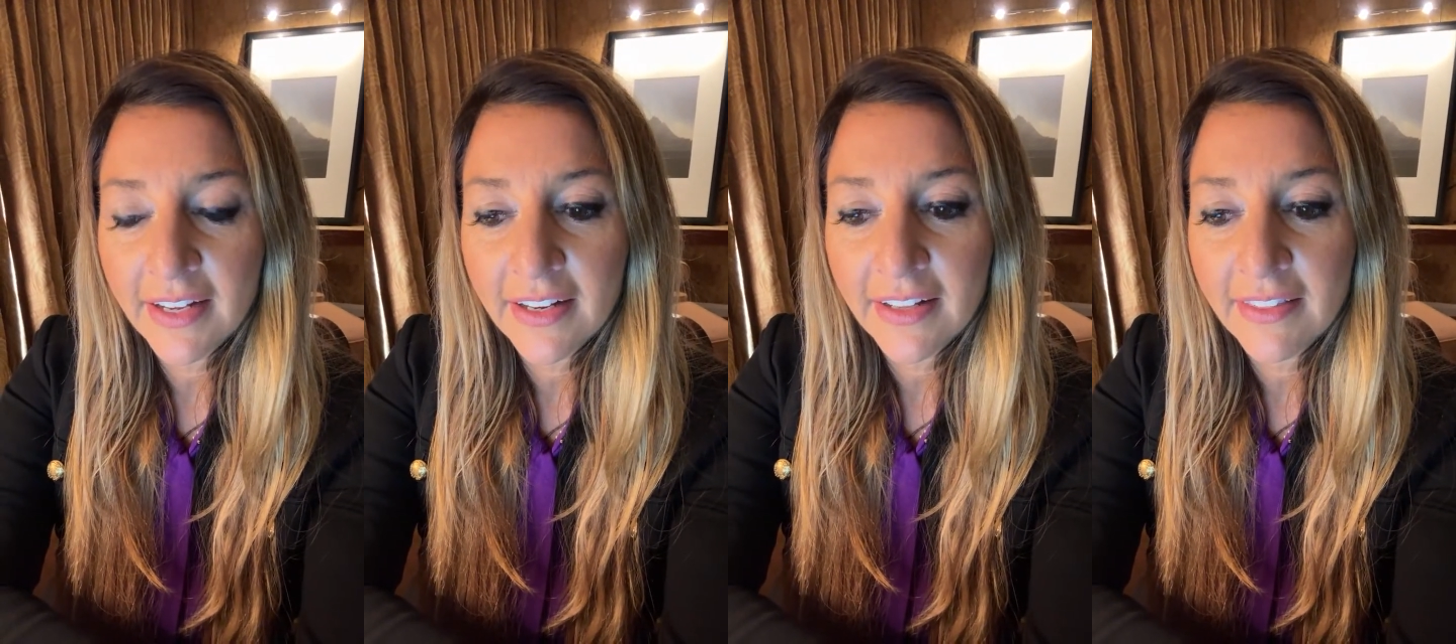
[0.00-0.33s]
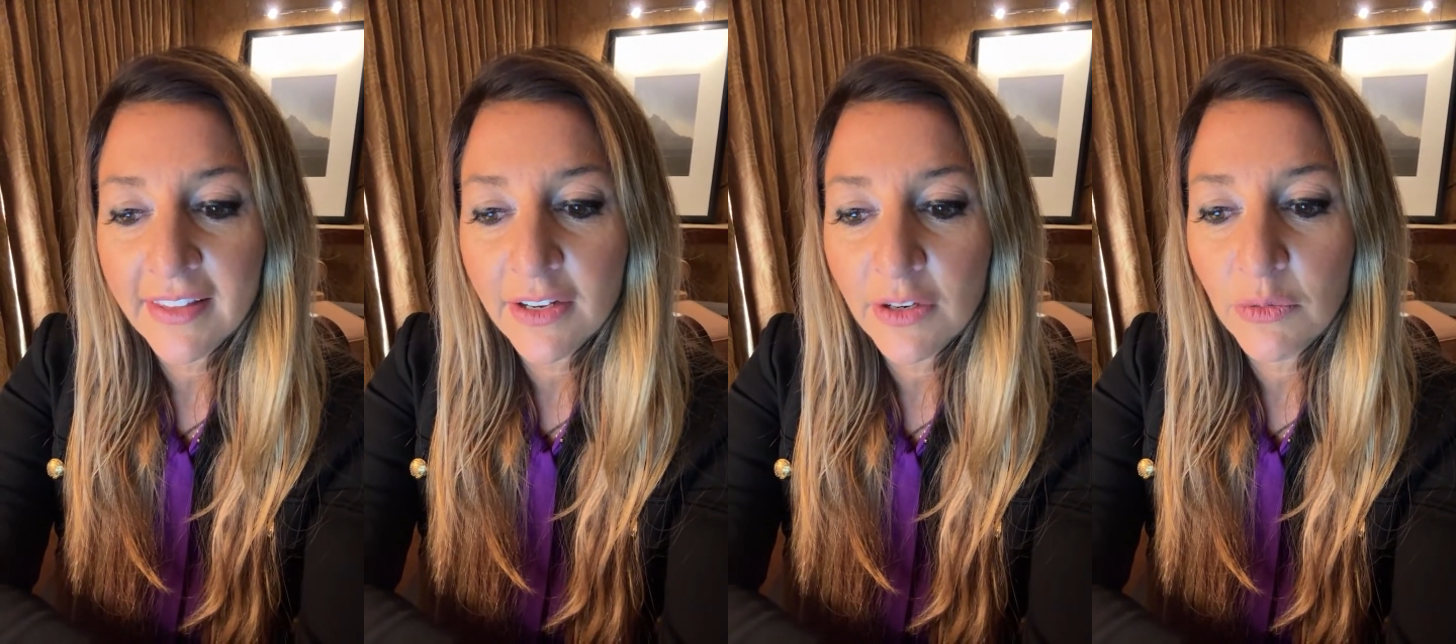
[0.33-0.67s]
And I
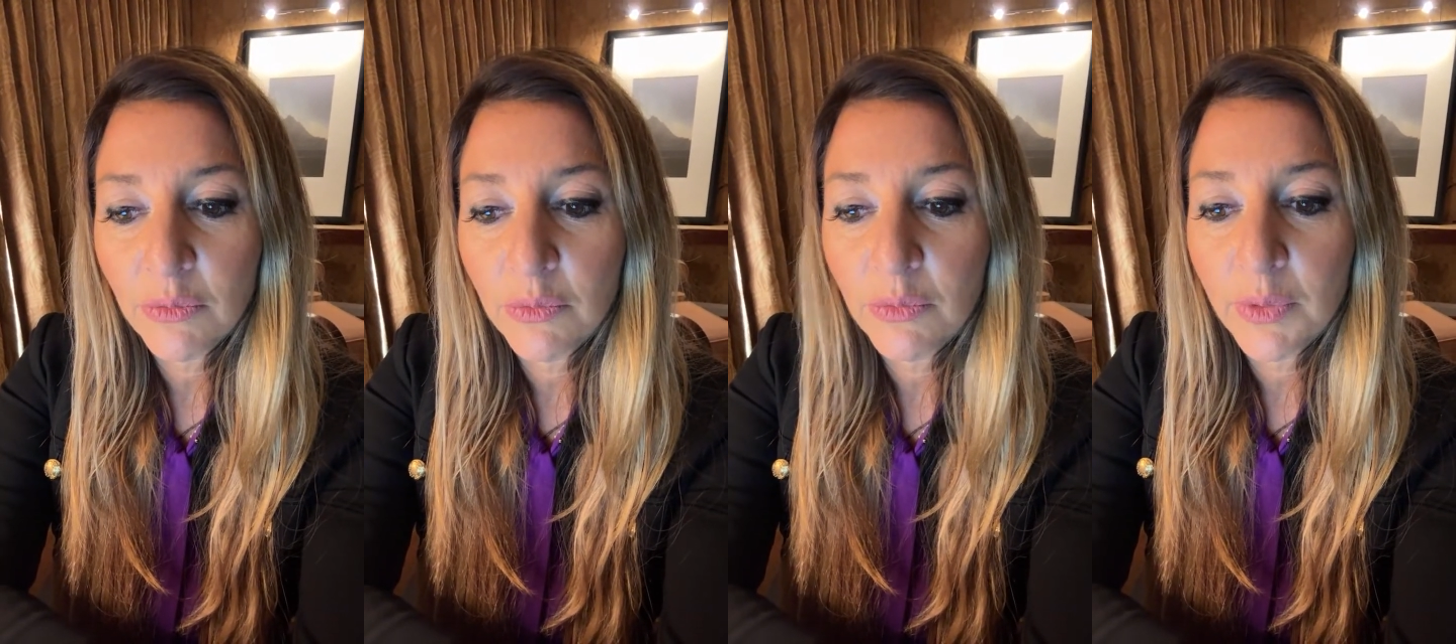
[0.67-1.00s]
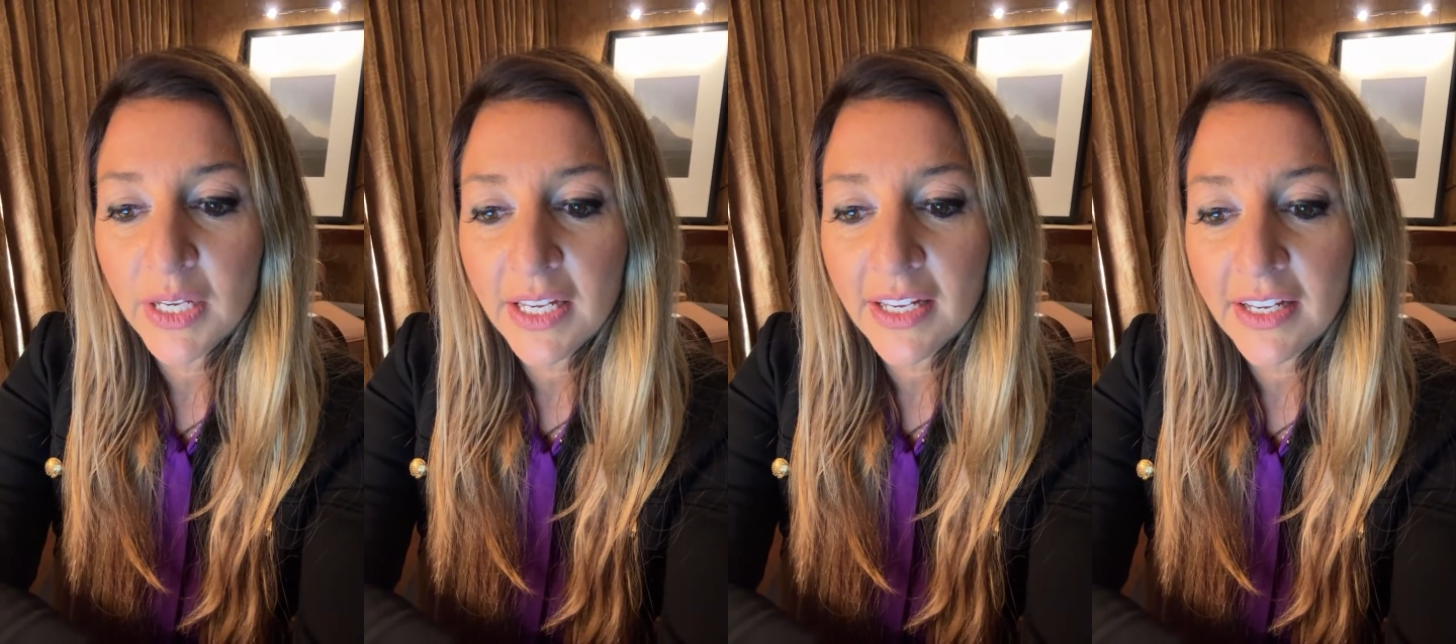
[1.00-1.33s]
think
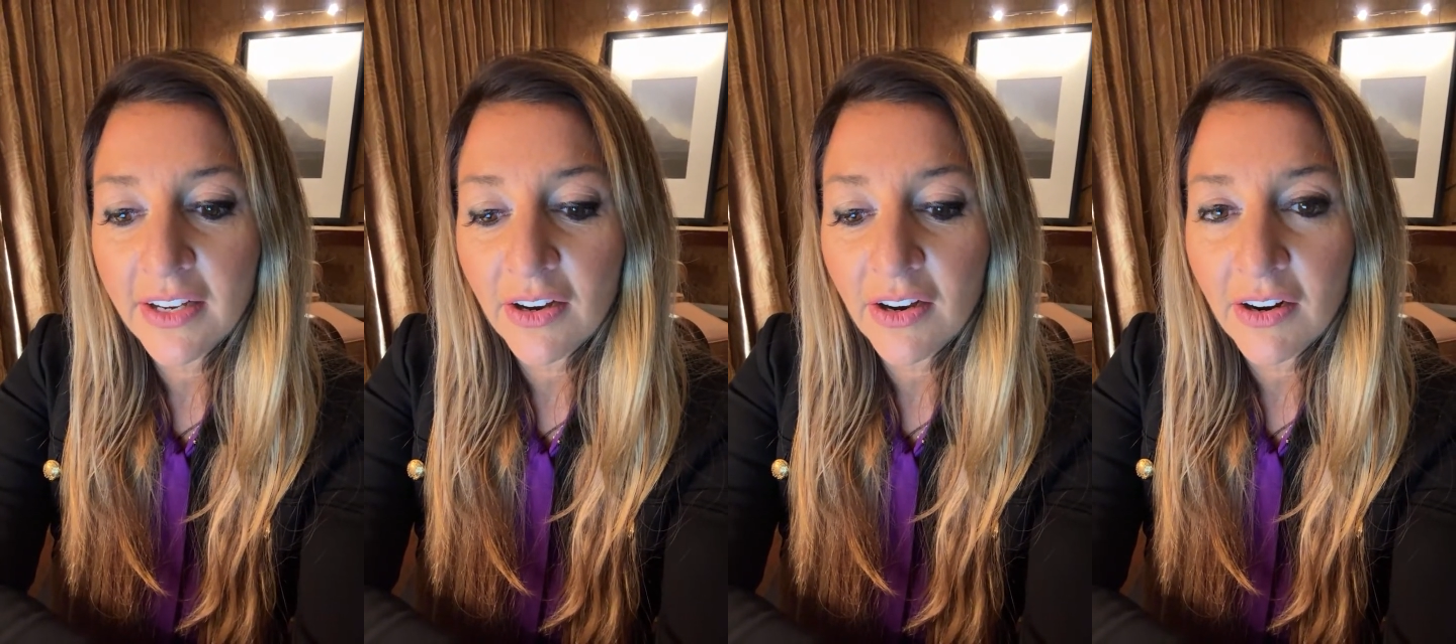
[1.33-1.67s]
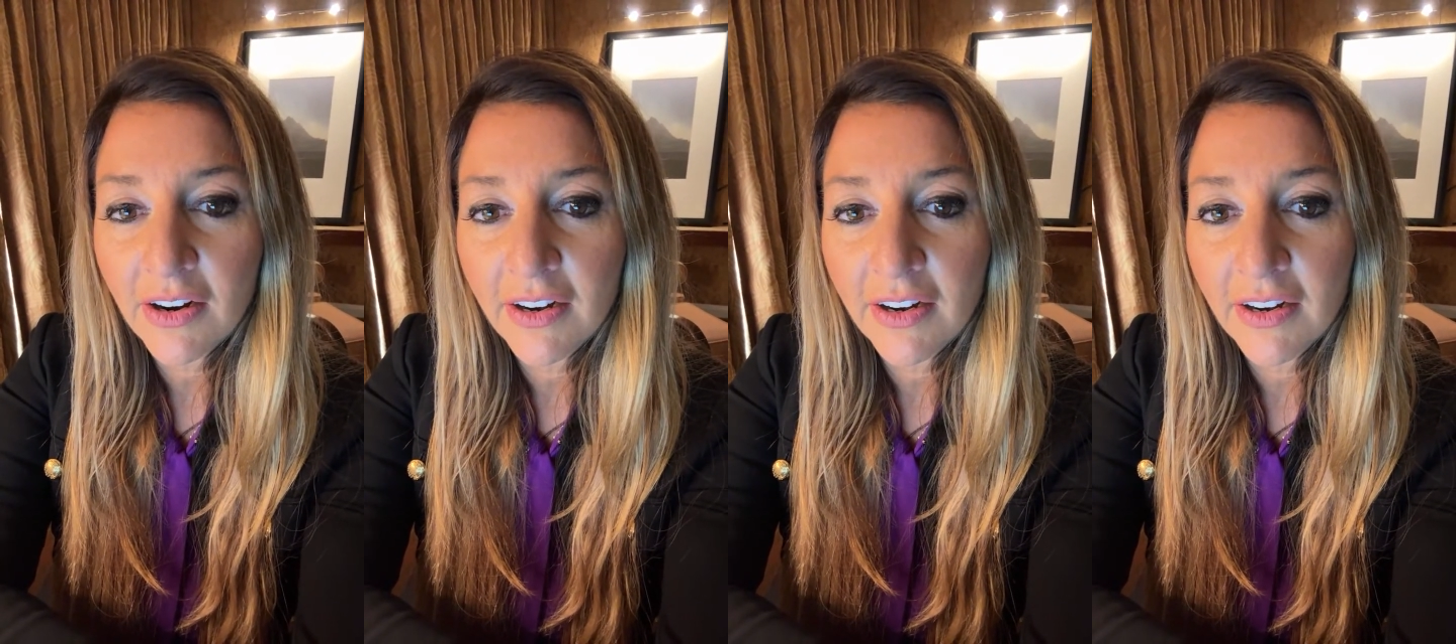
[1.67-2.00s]
we
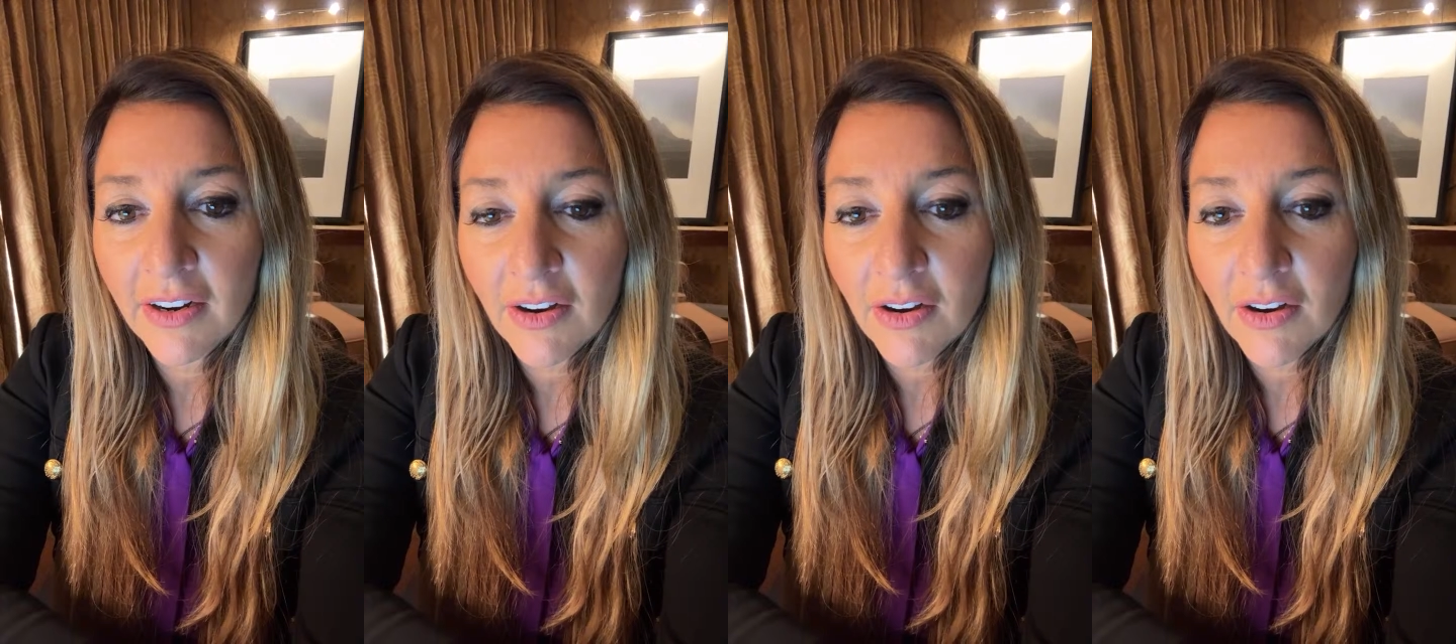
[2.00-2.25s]
are